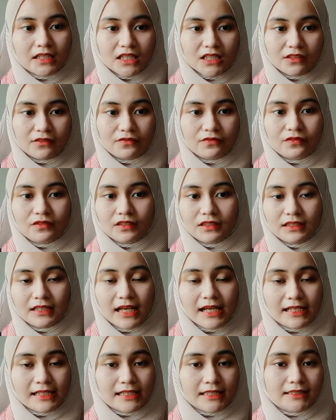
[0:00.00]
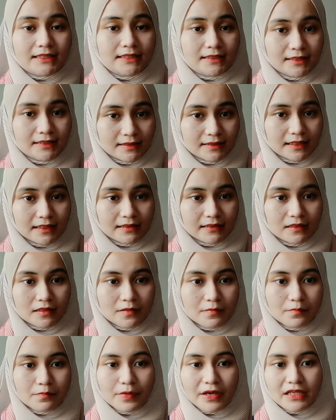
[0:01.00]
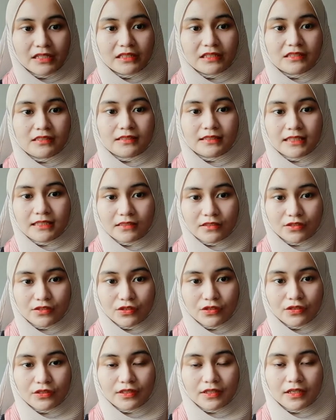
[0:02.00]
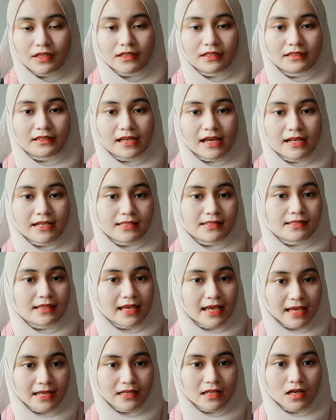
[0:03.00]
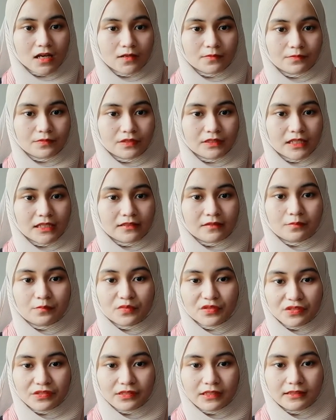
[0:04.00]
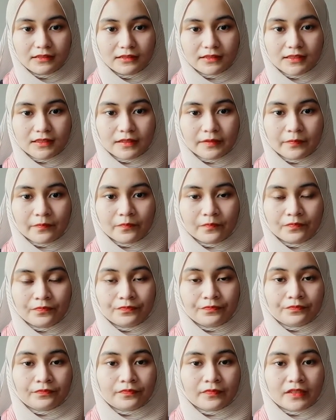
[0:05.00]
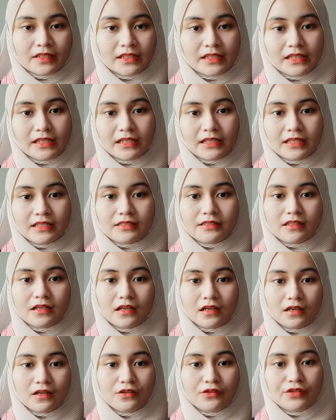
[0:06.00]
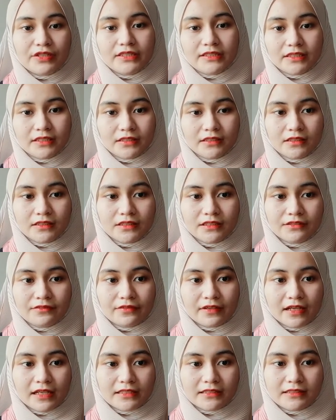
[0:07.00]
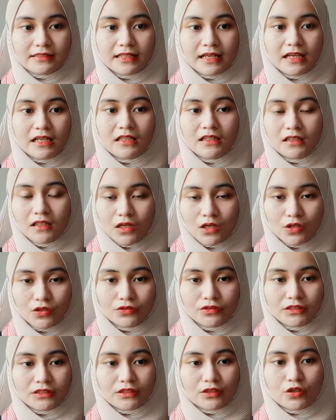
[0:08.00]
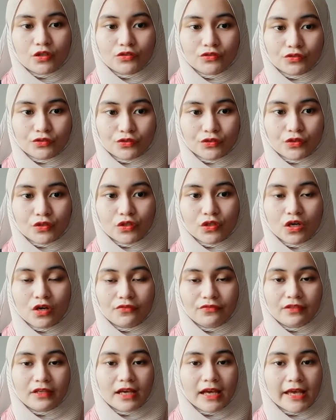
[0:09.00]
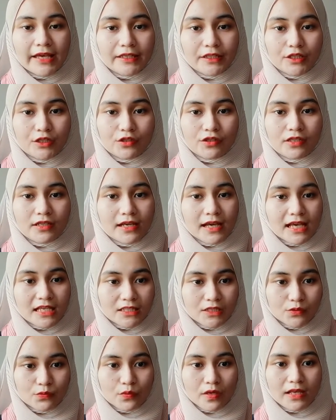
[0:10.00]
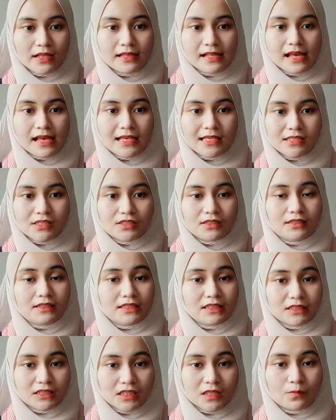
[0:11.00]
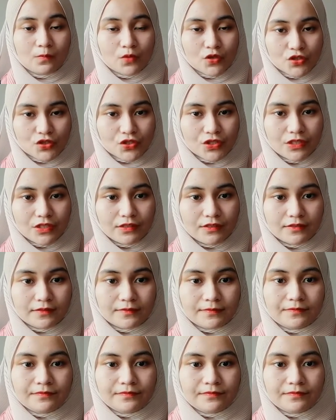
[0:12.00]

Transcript: If the light is detected by the sensor, there is an object present. It is a rotator device that allows the control of the angular as well as linear motion.